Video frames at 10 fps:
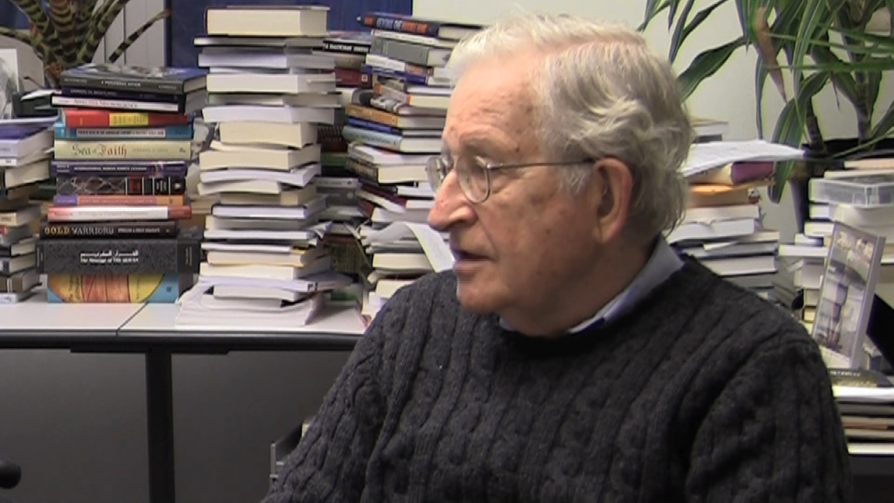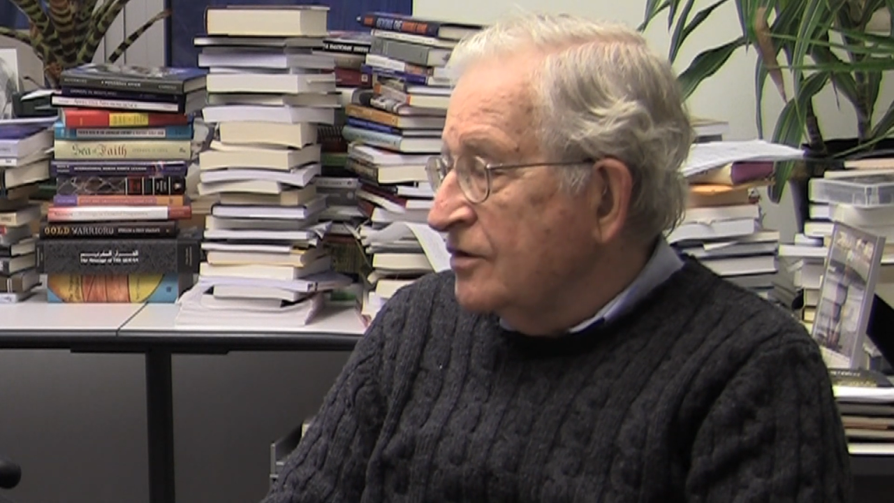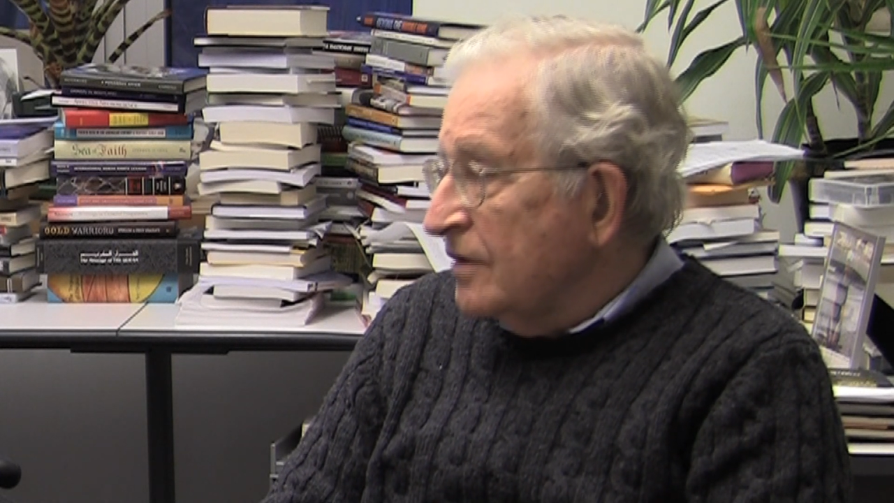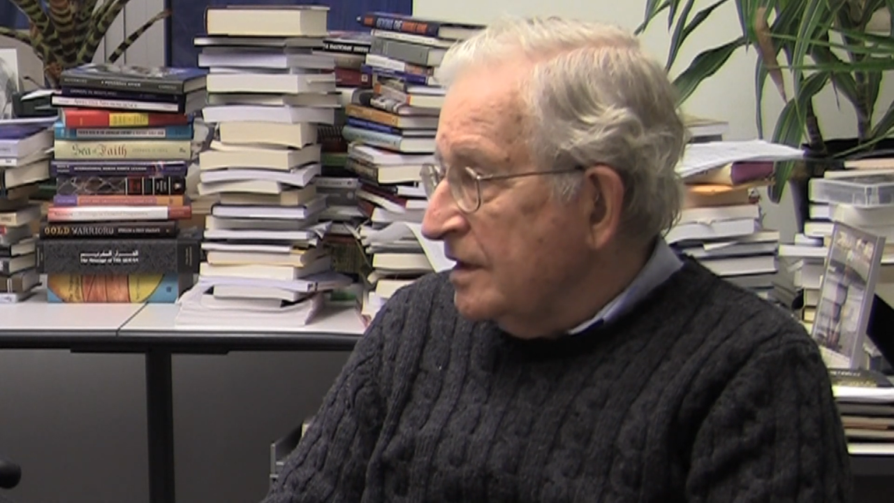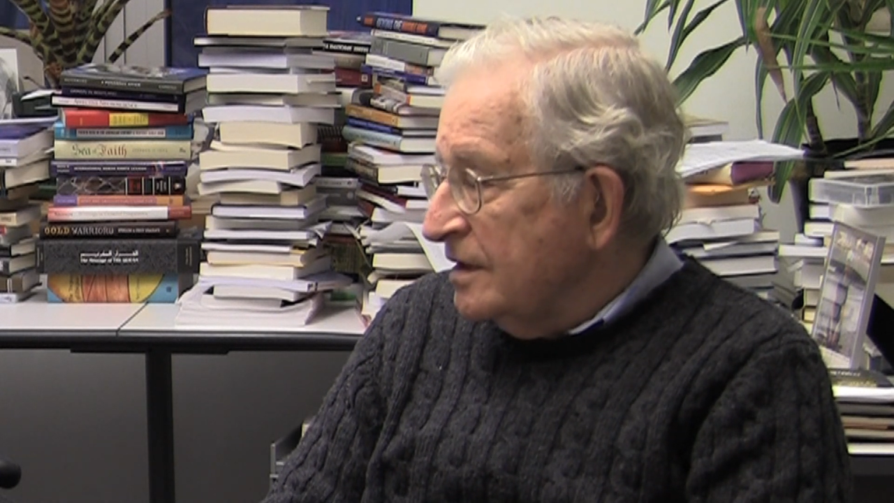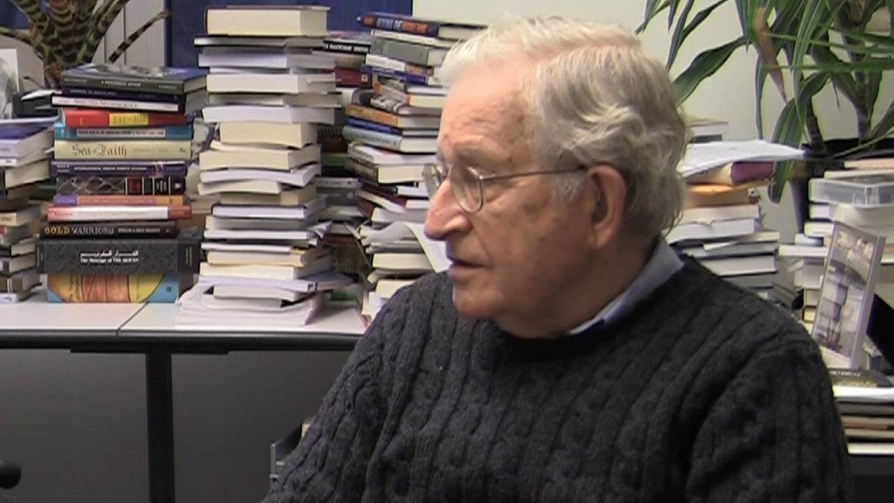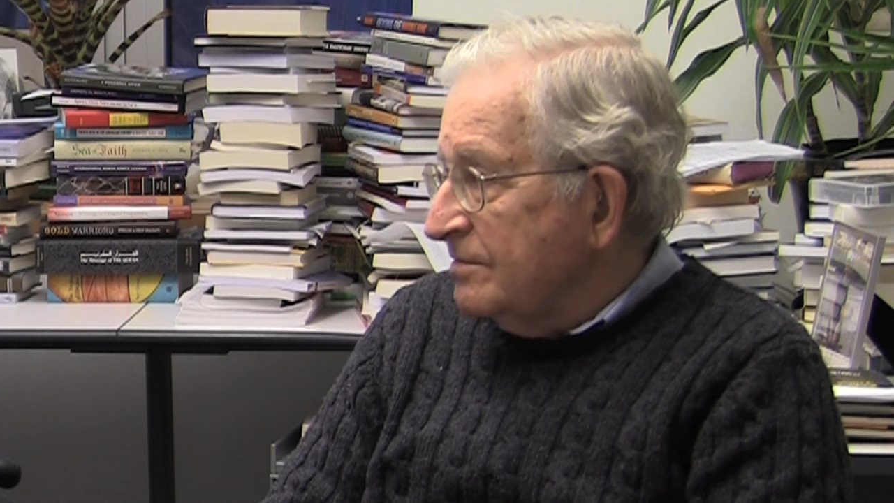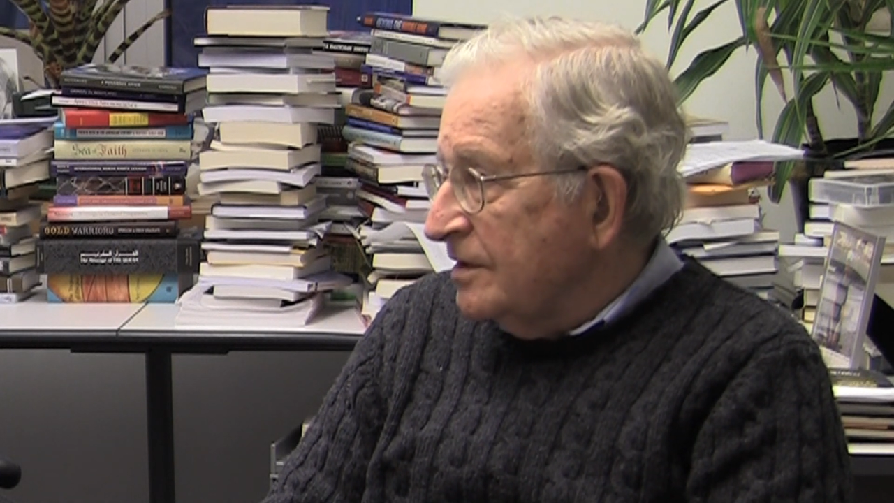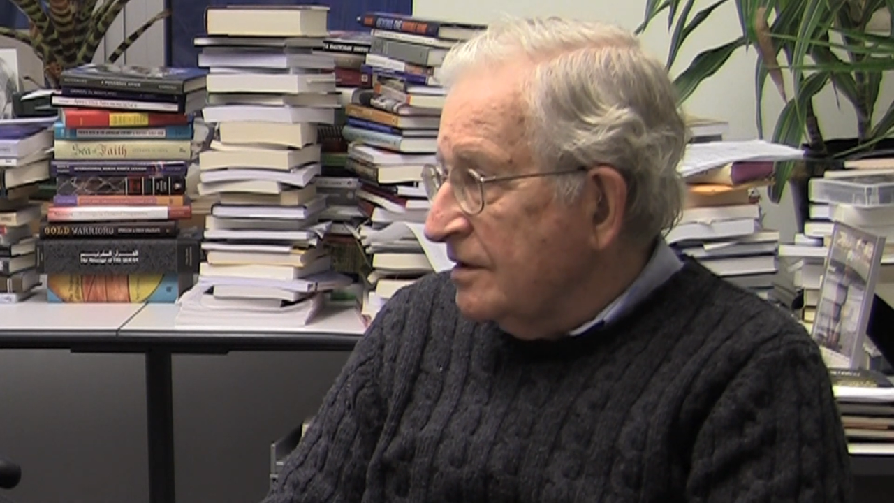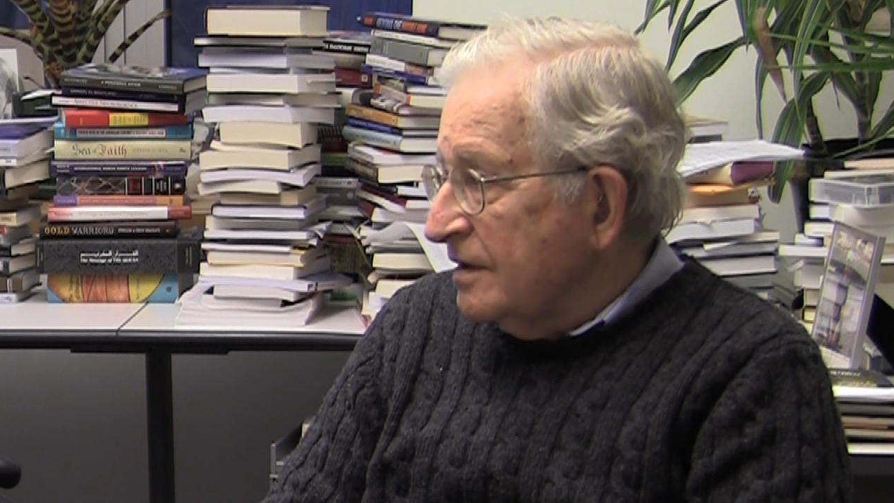during this
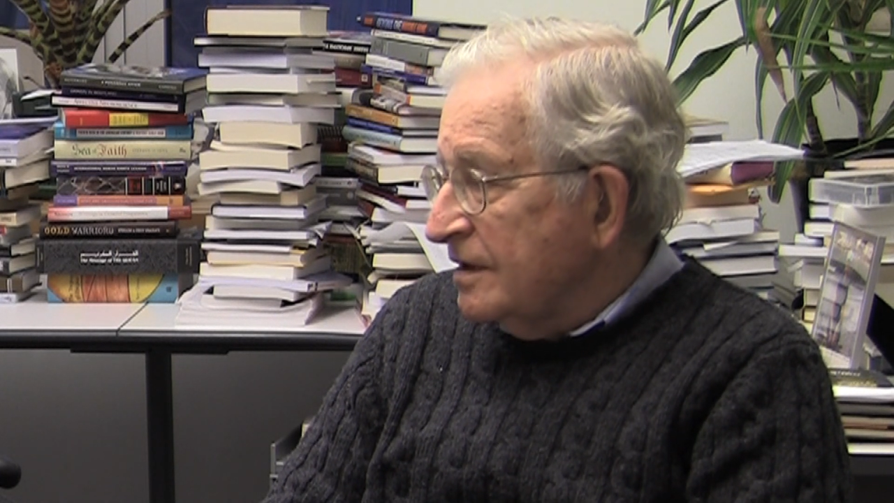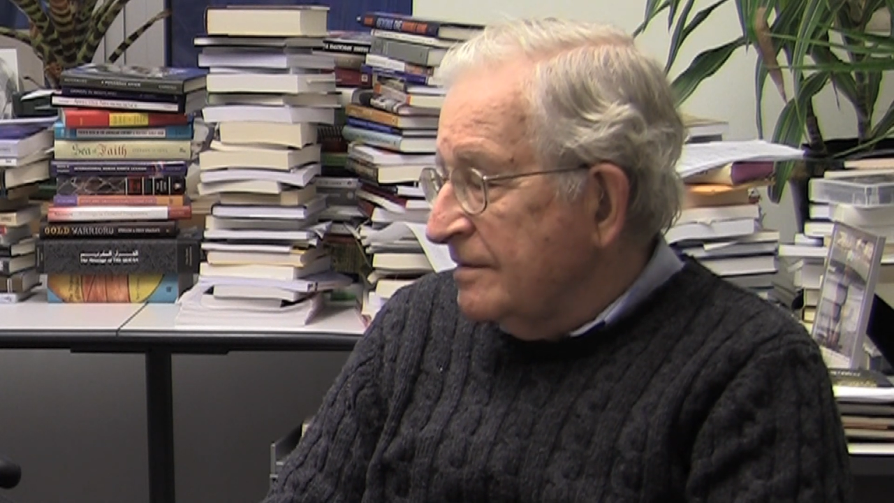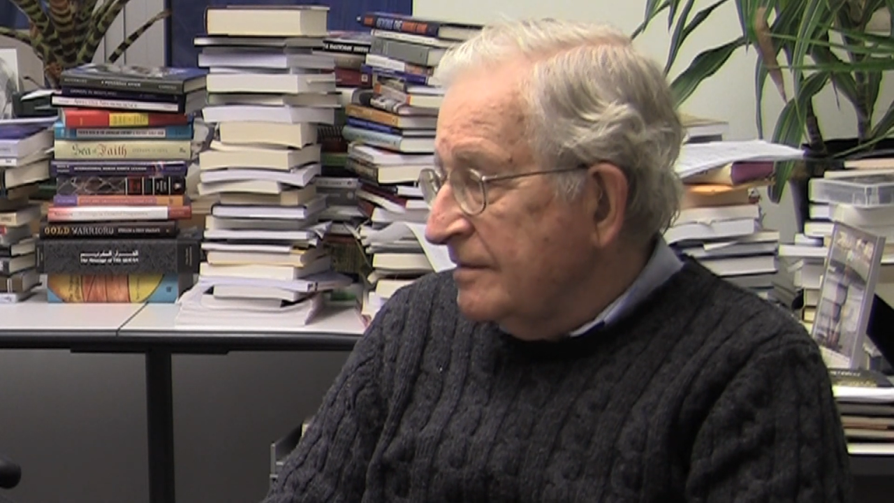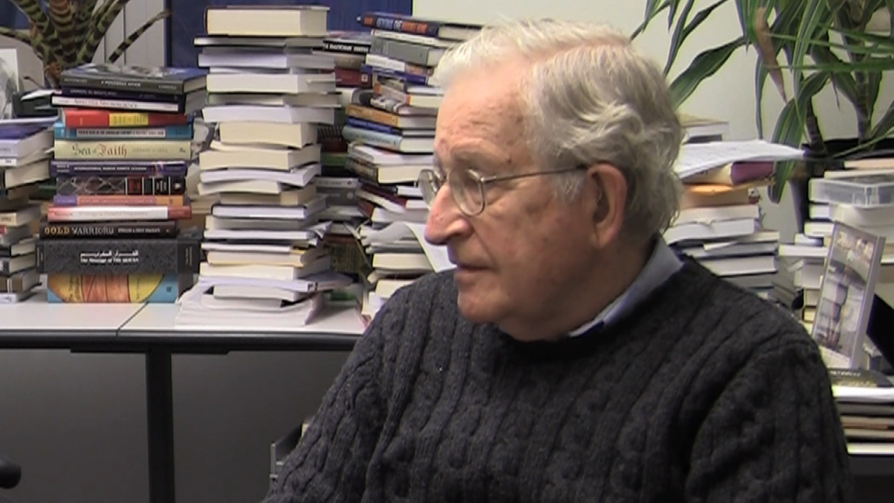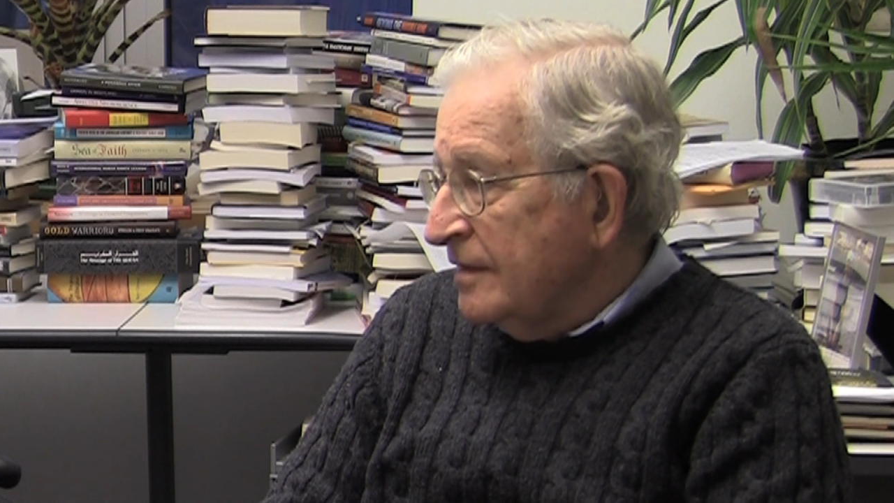period,